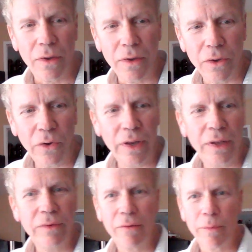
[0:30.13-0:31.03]
Good
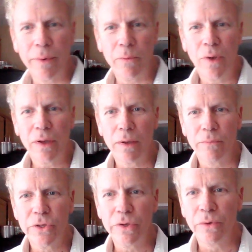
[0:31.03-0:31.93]
evening, everybody. Welcome
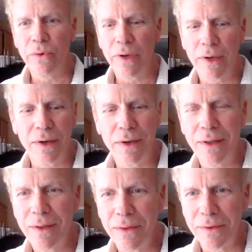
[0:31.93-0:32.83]
to uh,
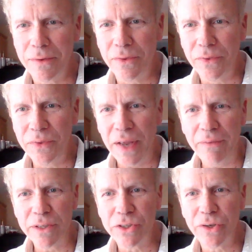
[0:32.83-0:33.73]

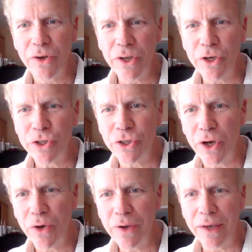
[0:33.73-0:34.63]
David's Cooking
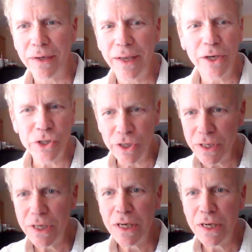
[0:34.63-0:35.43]
Show and Kitchen.